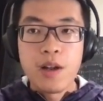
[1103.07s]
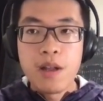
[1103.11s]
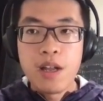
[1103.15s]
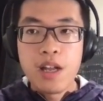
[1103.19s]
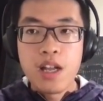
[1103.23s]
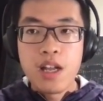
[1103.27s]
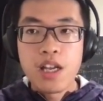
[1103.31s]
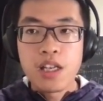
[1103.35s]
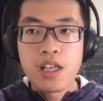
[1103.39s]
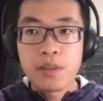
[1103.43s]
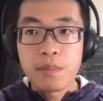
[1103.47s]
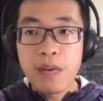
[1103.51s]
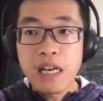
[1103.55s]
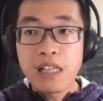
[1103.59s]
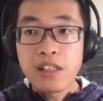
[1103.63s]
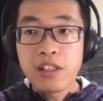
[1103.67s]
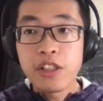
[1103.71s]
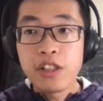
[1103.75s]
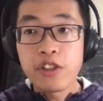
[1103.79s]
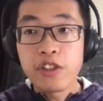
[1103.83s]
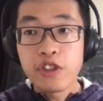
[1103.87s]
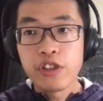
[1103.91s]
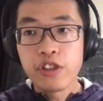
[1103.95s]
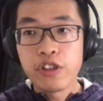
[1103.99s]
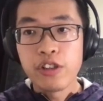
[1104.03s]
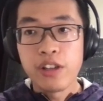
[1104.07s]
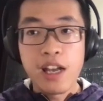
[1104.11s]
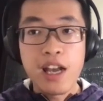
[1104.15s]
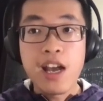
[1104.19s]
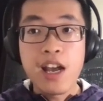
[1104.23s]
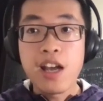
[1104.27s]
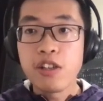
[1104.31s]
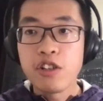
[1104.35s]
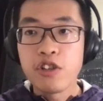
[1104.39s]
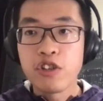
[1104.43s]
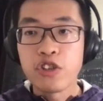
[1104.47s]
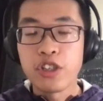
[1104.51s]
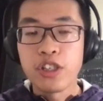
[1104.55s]
expectation
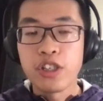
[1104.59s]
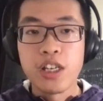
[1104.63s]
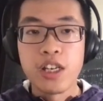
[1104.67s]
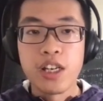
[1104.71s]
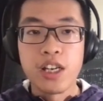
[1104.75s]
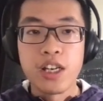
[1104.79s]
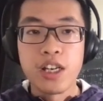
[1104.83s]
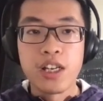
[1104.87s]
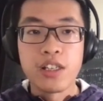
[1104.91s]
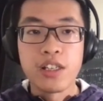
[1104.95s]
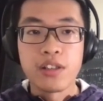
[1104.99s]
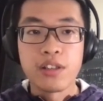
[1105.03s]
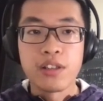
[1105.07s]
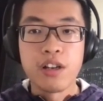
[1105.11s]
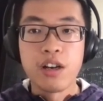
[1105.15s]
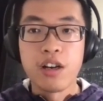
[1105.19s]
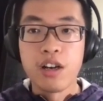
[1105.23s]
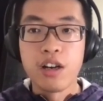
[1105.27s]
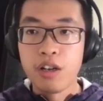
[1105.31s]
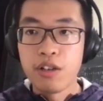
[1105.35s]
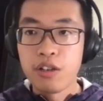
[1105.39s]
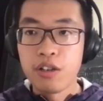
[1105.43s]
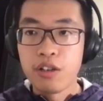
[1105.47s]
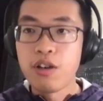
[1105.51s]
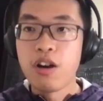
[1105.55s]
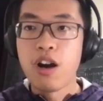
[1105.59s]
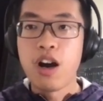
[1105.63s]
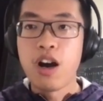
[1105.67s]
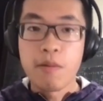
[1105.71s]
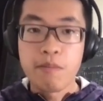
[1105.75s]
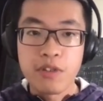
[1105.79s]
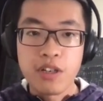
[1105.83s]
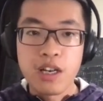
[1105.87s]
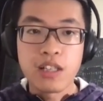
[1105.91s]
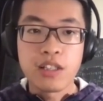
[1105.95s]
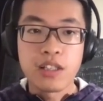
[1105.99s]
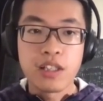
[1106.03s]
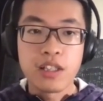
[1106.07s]
energy is your
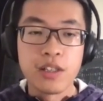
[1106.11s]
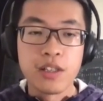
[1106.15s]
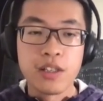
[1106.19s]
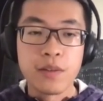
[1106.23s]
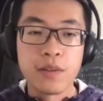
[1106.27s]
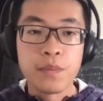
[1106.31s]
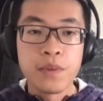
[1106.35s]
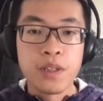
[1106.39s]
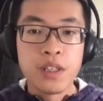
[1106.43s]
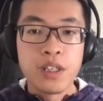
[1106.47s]
objective.